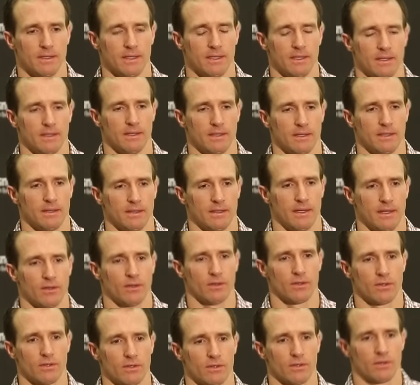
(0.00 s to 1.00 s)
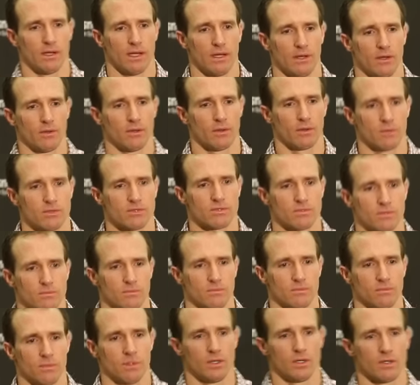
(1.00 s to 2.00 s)
And uh, I know there I know there were
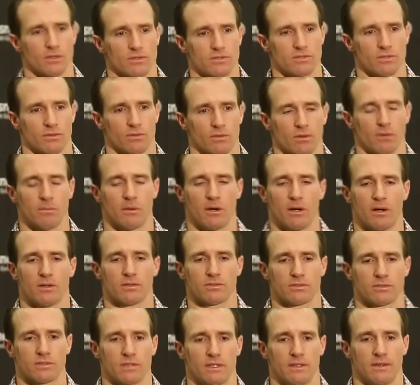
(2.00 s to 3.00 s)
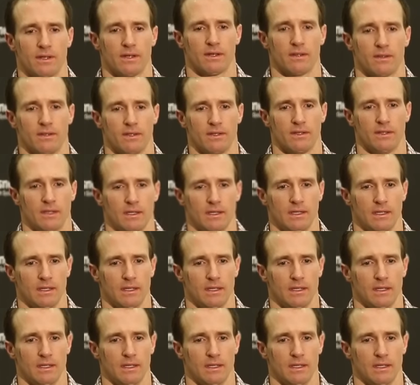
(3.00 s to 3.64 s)
some windows to throw balls in there that